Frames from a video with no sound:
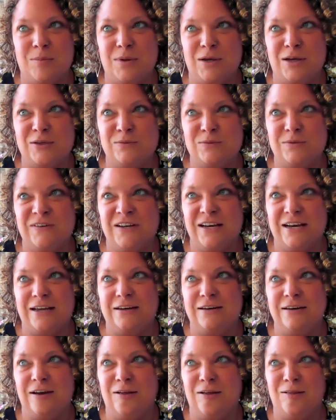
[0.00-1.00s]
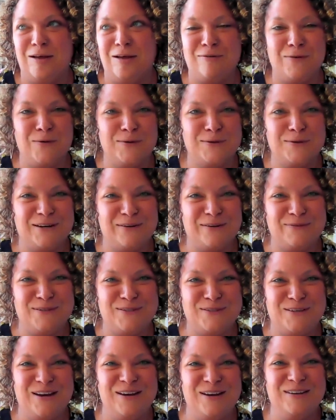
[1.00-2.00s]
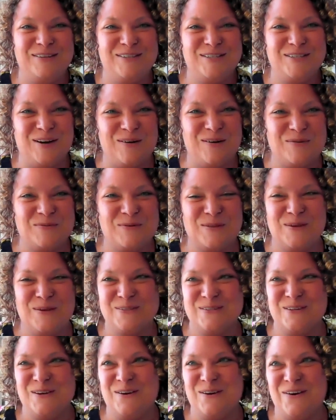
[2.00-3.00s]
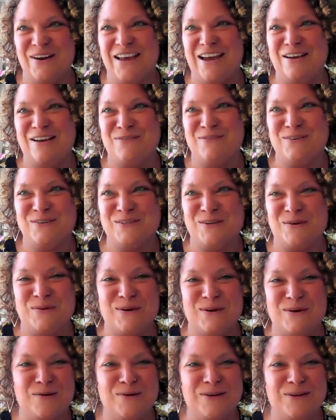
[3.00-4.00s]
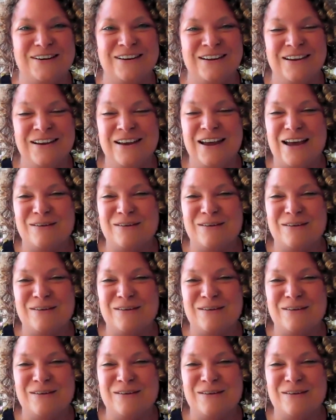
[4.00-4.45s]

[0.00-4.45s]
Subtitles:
because we've had a lot of folks that have started with us a year and a half or so ago and